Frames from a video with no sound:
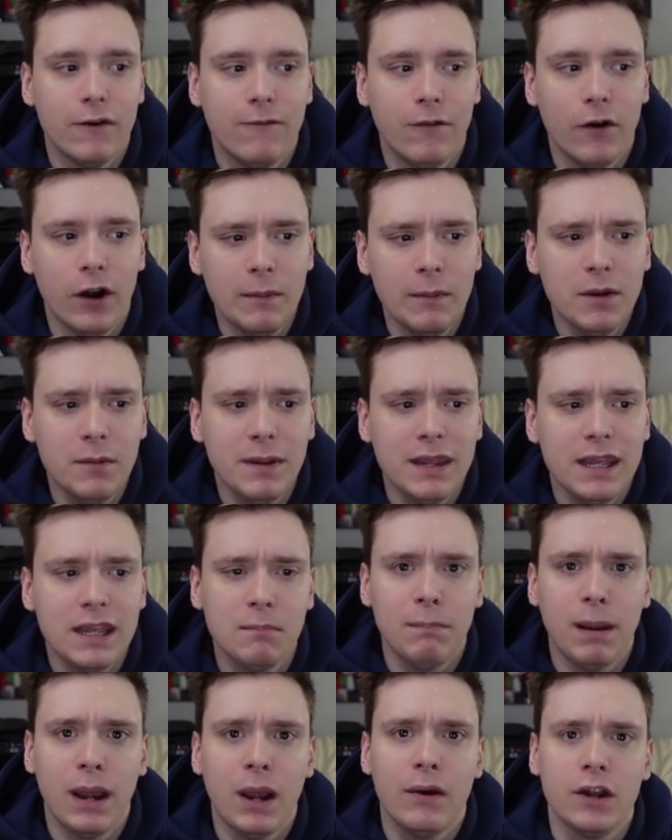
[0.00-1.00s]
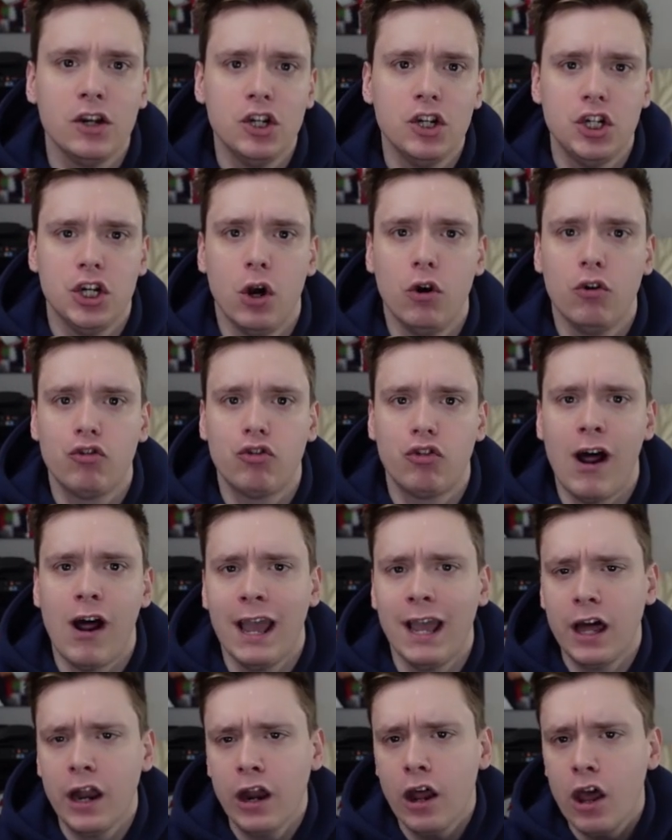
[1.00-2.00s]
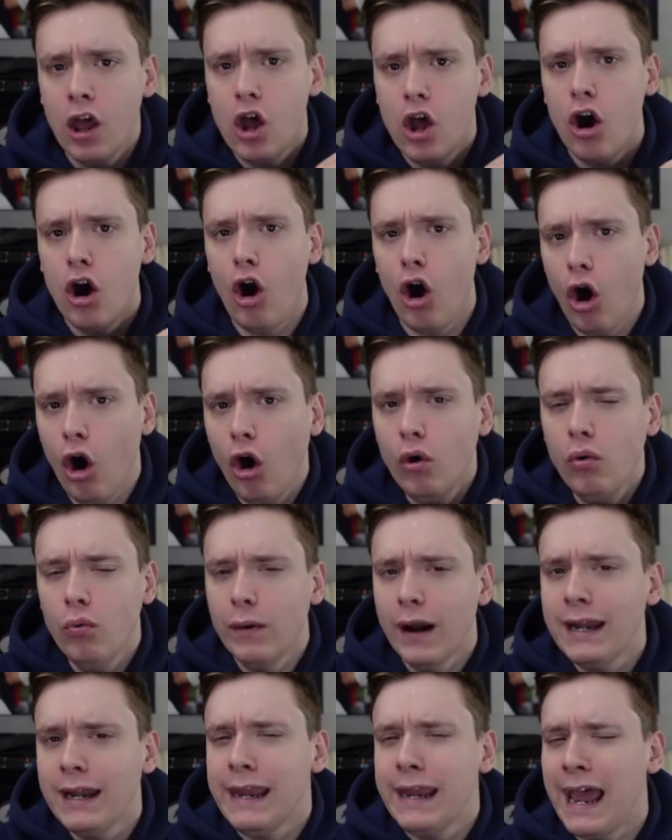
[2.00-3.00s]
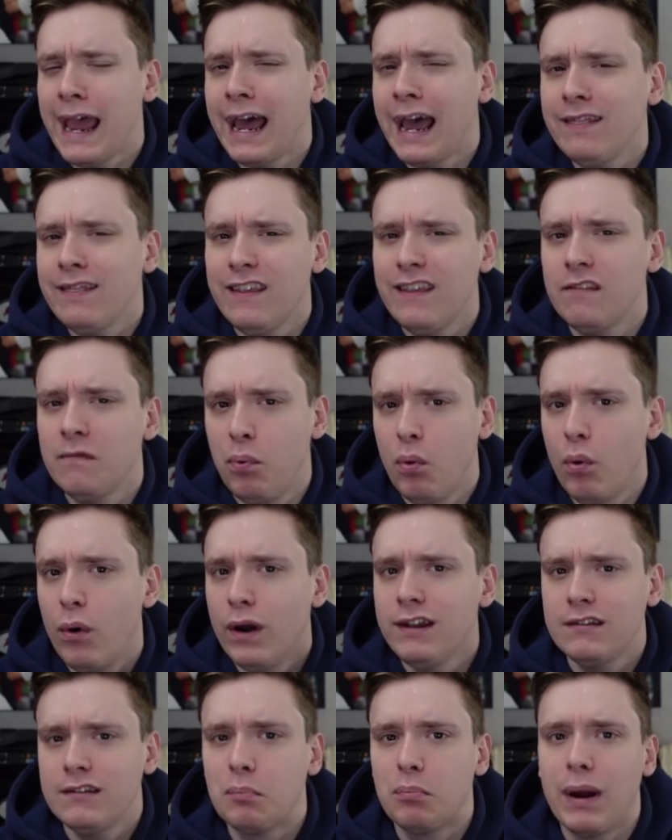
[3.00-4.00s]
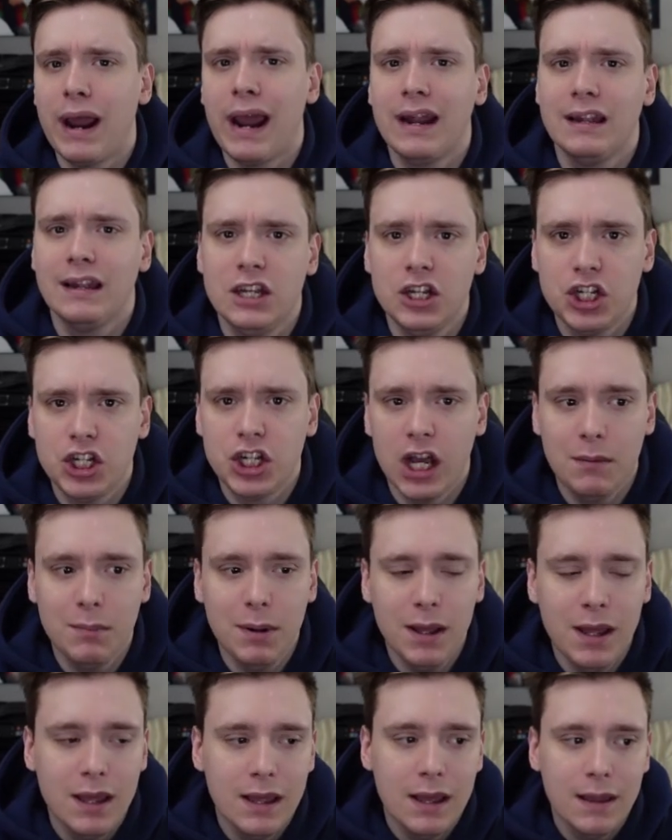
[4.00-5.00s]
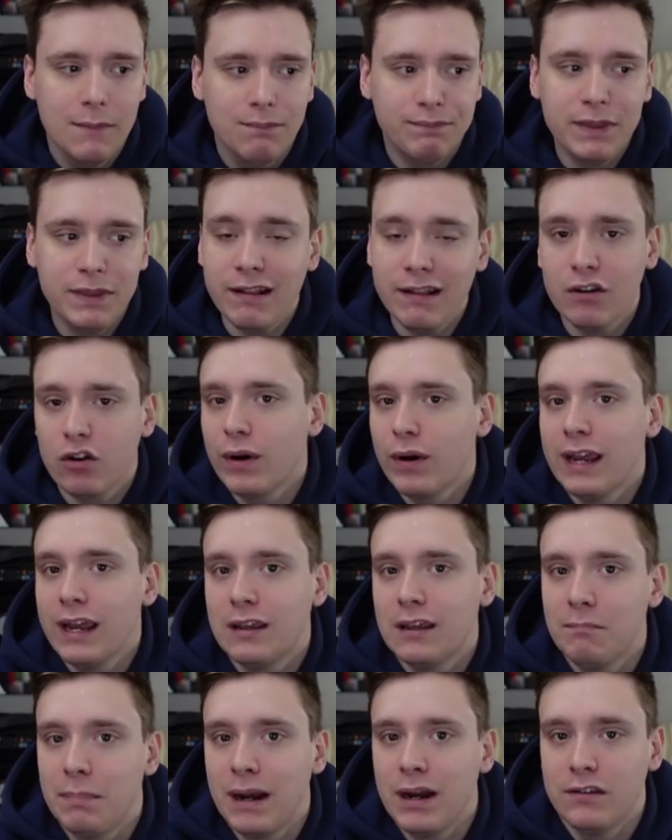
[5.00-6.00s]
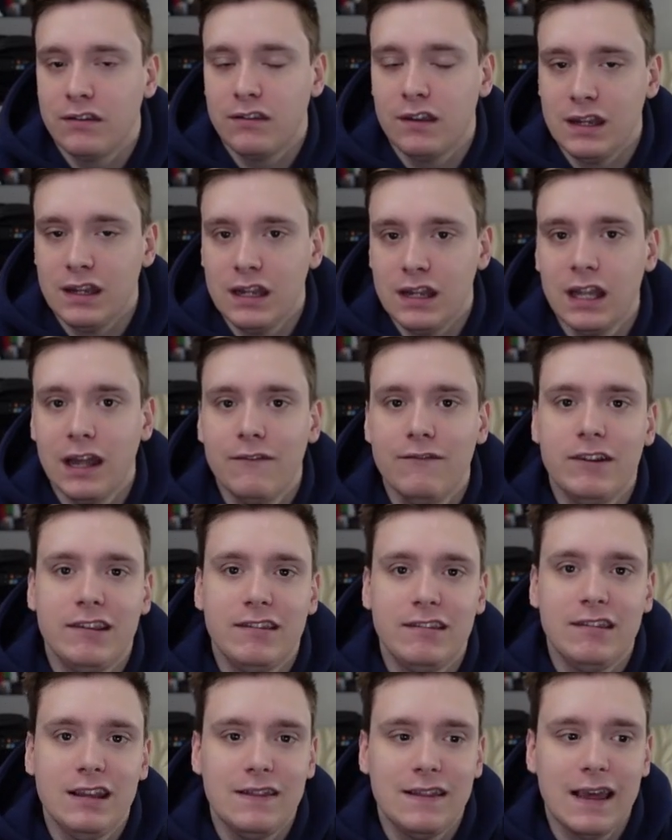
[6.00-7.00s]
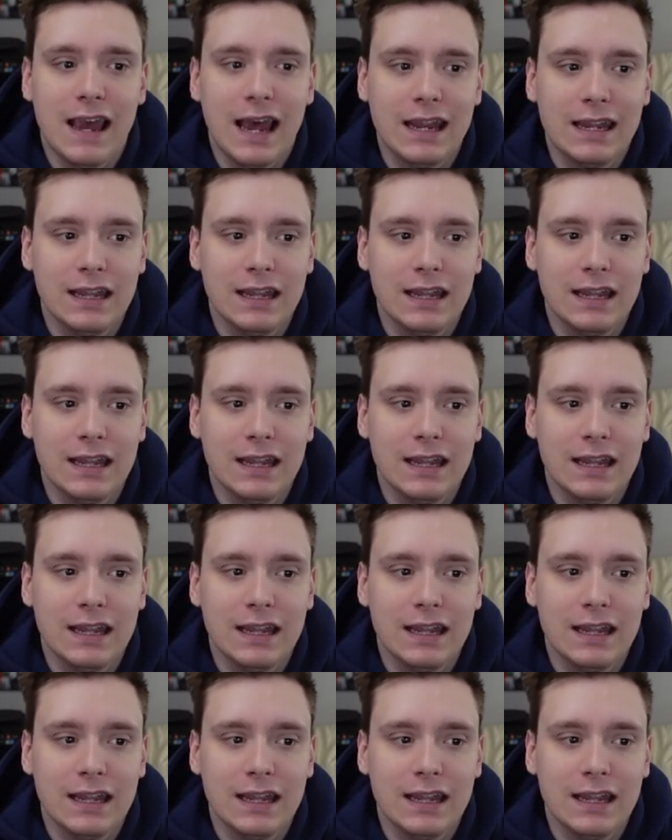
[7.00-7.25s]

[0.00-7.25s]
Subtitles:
For him to be comparing Joe Tryon already at this point to Bradley Chubb, that's a great comparison. You love to see that.